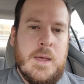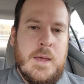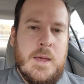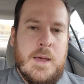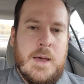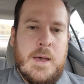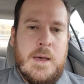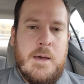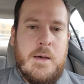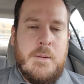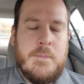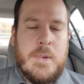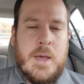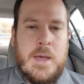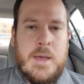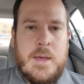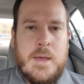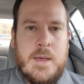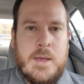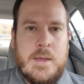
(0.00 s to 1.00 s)

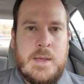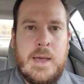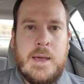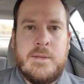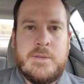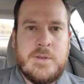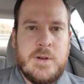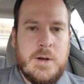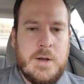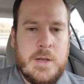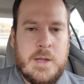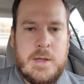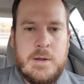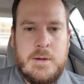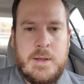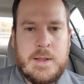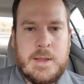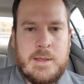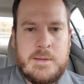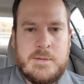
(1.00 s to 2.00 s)
yeah, I started
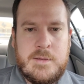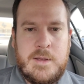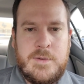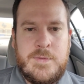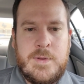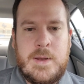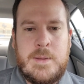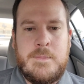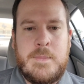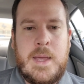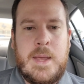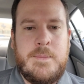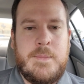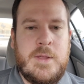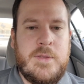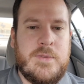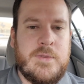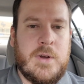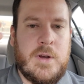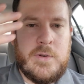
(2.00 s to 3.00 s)
hearing that stuff, and it made
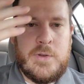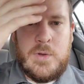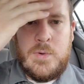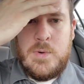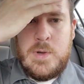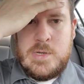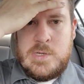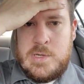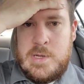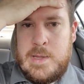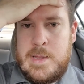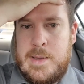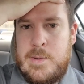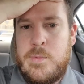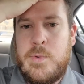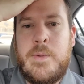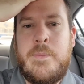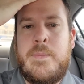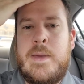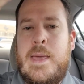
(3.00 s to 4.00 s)
me start to question, like,
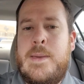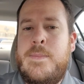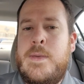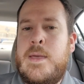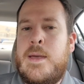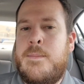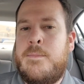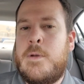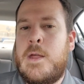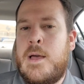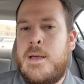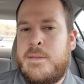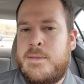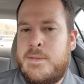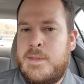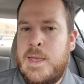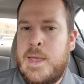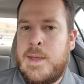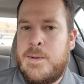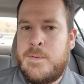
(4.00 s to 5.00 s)
well, maybe I'm not
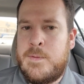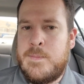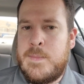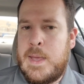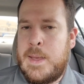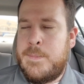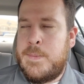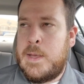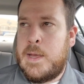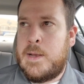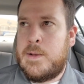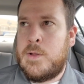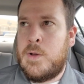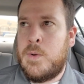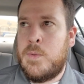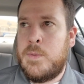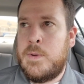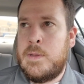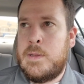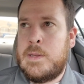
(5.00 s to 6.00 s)
saved. Maybe I
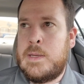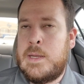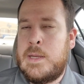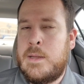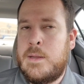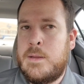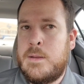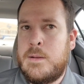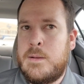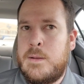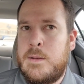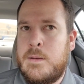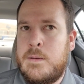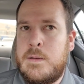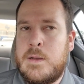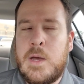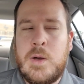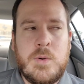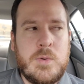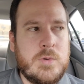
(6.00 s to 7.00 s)
don't really
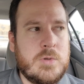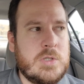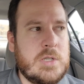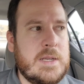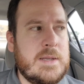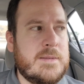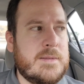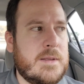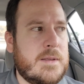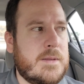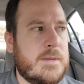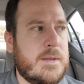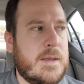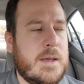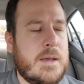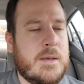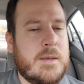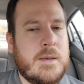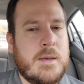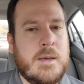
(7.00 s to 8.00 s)
know Jesus,
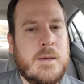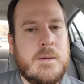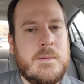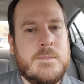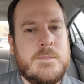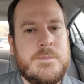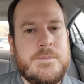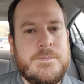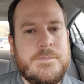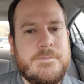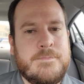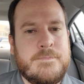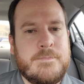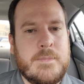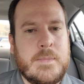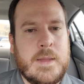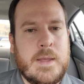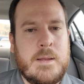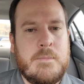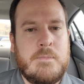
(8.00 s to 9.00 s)
like,
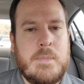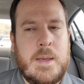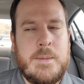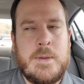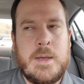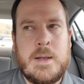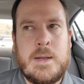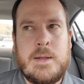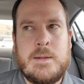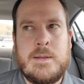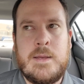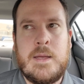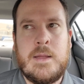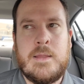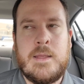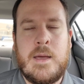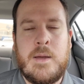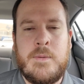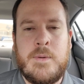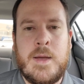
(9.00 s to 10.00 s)
and maybe I need to
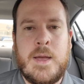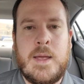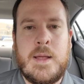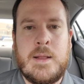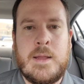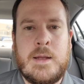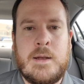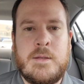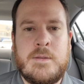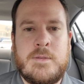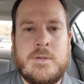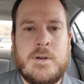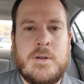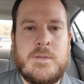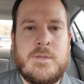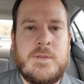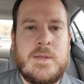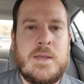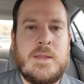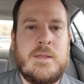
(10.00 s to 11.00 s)
get that right. And then I
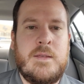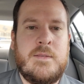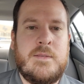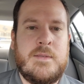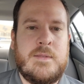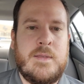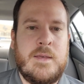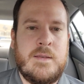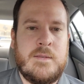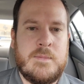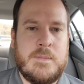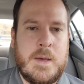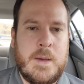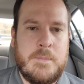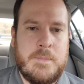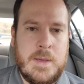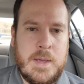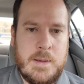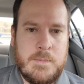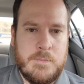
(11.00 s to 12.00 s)
started seeing these things
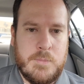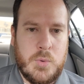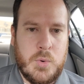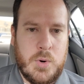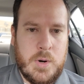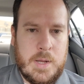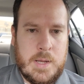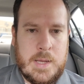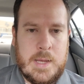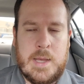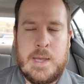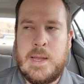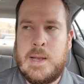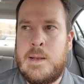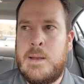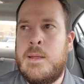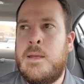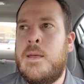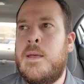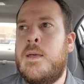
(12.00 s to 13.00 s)
about being born
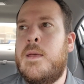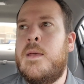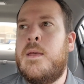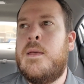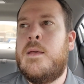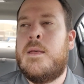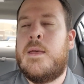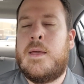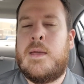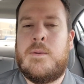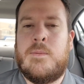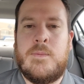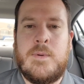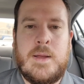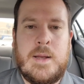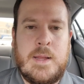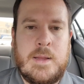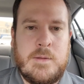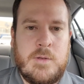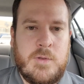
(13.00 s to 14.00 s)
again, like
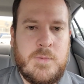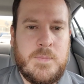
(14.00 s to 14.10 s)
reading those